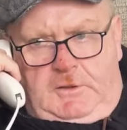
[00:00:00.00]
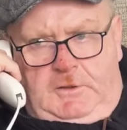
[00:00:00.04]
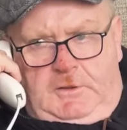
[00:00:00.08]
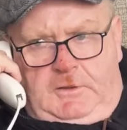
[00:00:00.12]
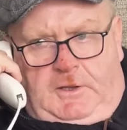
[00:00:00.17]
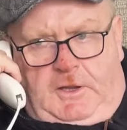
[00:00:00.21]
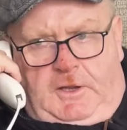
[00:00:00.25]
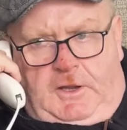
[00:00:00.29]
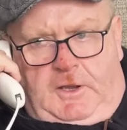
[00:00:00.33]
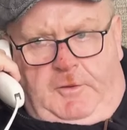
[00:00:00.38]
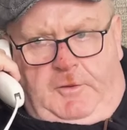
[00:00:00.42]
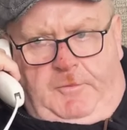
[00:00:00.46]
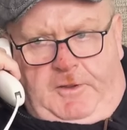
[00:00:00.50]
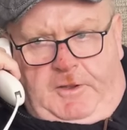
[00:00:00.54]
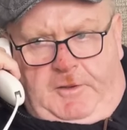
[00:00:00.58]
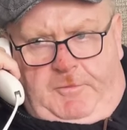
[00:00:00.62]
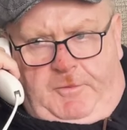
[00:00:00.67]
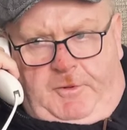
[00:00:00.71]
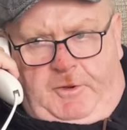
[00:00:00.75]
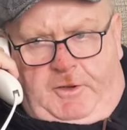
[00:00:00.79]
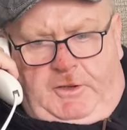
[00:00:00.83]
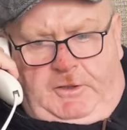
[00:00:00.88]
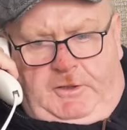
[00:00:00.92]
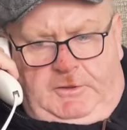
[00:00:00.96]
Tell me
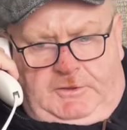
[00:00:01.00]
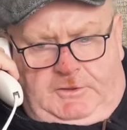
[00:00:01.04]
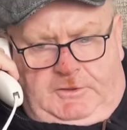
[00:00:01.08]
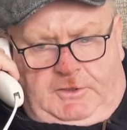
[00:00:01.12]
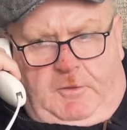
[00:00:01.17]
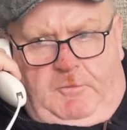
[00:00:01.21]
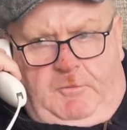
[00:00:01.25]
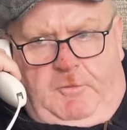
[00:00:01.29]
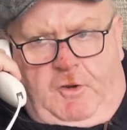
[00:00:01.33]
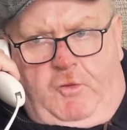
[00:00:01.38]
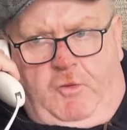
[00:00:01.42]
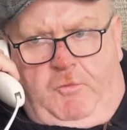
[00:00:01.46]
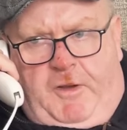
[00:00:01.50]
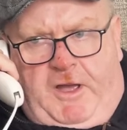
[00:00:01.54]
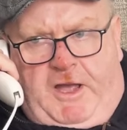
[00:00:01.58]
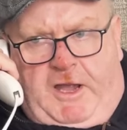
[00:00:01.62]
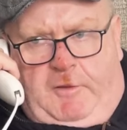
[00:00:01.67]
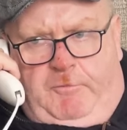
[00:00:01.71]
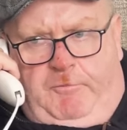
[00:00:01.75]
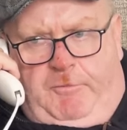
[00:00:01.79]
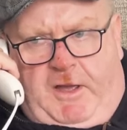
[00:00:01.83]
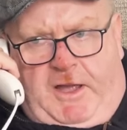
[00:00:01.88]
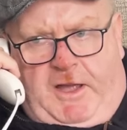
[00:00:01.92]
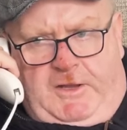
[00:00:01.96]
about it. Some old
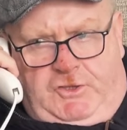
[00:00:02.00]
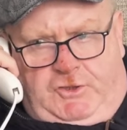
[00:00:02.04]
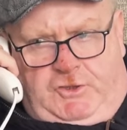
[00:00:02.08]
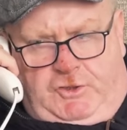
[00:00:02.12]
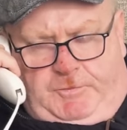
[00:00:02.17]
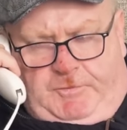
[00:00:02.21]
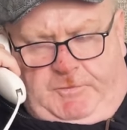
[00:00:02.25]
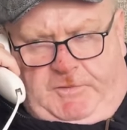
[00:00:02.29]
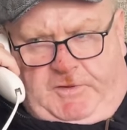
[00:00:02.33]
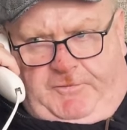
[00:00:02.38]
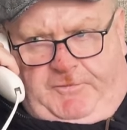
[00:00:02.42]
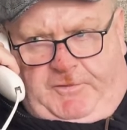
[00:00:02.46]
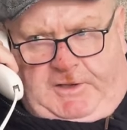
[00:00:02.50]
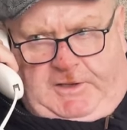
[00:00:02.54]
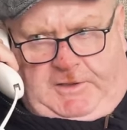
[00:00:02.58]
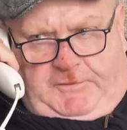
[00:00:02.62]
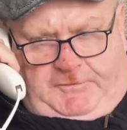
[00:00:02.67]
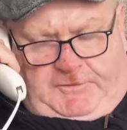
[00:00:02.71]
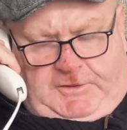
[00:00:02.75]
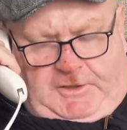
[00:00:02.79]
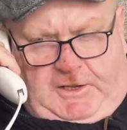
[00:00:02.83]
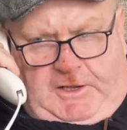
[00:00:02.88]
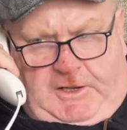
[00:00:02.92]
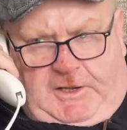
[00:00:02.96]
bag banjoed me for
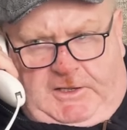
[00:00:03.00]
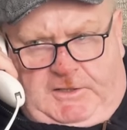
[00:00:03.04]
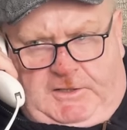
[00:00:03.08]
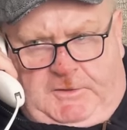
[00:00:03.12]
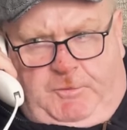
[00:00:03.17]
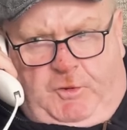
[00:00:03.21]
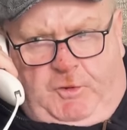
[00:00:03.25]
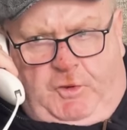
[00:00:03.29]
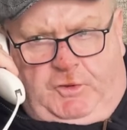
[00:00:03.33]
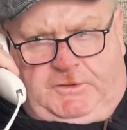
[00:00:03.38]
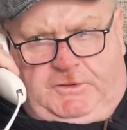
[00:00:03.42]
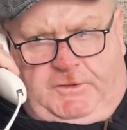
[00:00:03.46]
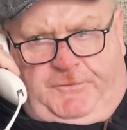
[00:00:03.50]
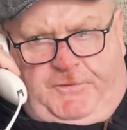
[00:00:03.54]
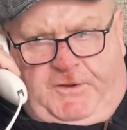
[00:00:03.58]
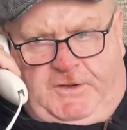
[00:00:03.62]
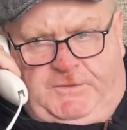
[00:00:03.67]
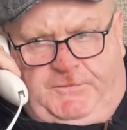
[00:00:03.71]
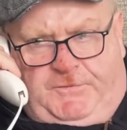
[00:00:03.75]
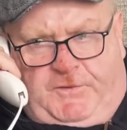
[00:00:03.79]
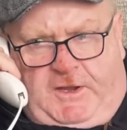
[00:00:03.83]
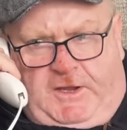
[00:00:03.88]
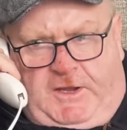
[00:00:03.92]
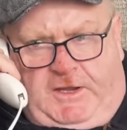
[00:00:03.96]
lifting the last box of fish
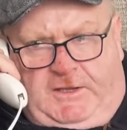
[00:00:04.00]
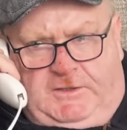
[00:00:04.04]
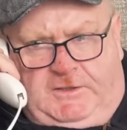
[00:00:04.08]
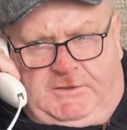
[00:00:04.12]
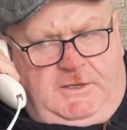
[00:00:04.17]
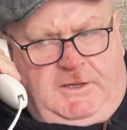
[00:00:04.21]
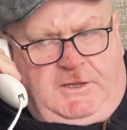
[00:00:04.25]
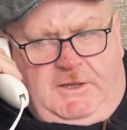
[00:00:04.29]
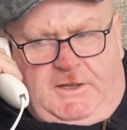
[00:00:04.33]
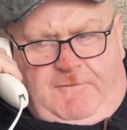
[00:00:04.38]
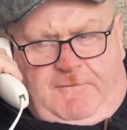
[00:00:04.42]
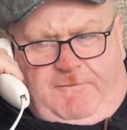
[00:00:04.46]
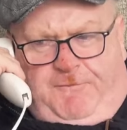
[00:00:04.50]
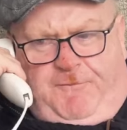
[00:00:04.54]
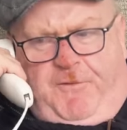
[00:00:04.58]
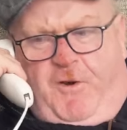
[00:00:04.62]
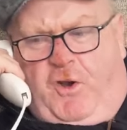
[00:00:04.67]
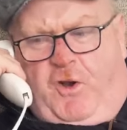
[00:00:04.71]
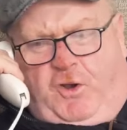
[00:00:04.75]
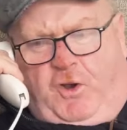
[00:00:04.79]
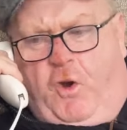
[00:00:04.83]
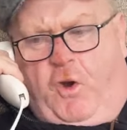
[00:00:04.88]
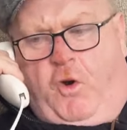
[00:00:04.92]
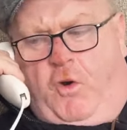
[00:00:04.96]
fingers.
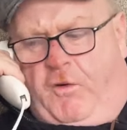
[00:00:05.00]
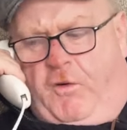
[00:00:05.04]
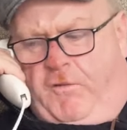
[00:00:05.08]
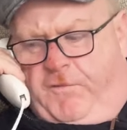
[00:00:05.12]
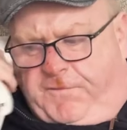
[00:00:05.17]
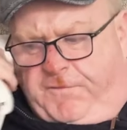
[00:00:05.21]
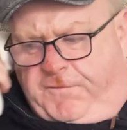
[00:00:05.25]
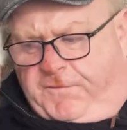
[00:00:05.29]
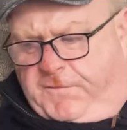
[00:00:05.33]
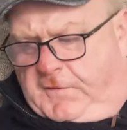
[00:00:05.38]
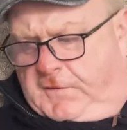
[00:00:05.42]
Fuck off.